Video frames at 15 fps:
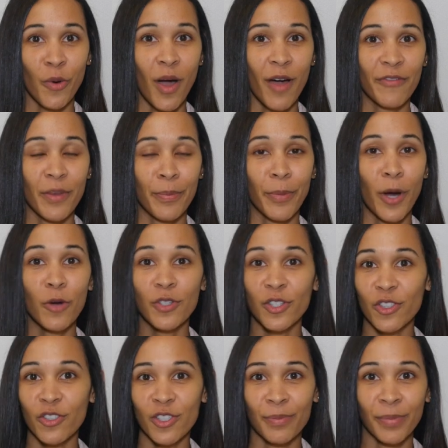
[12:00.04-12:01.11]
off the
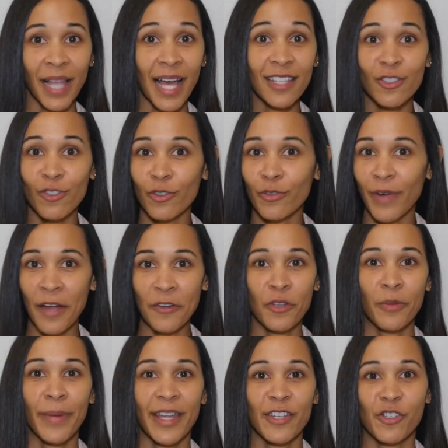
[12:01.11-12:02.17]
posters plastered around
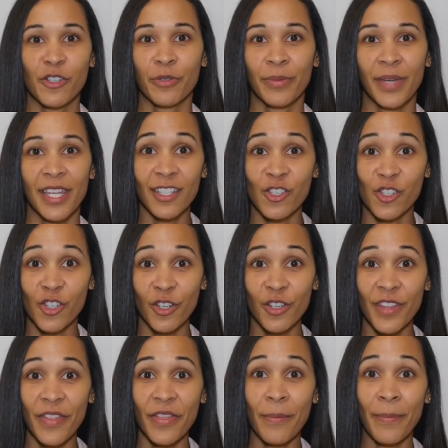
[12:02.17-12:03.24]
your bedroom.
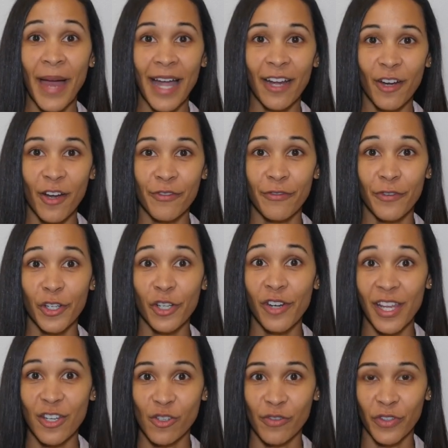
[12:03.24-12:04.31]
Ensure that the background for your
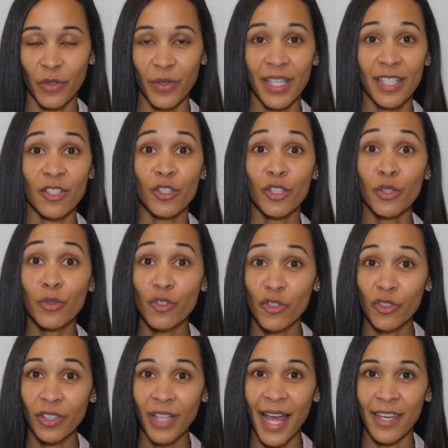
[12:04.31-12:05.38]
interview is
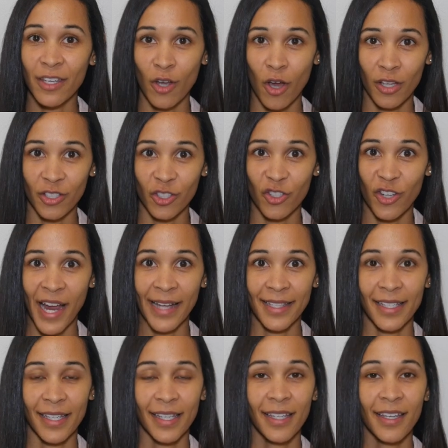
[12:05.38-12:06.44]
neutral and
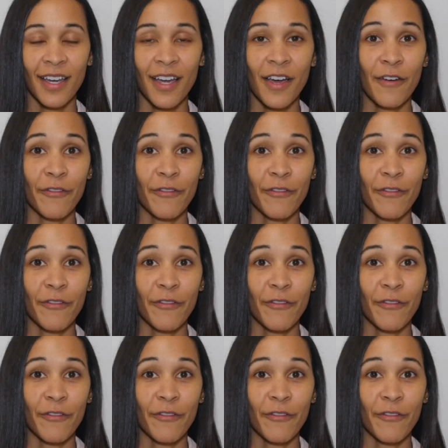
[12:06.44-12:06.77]
non-distracting.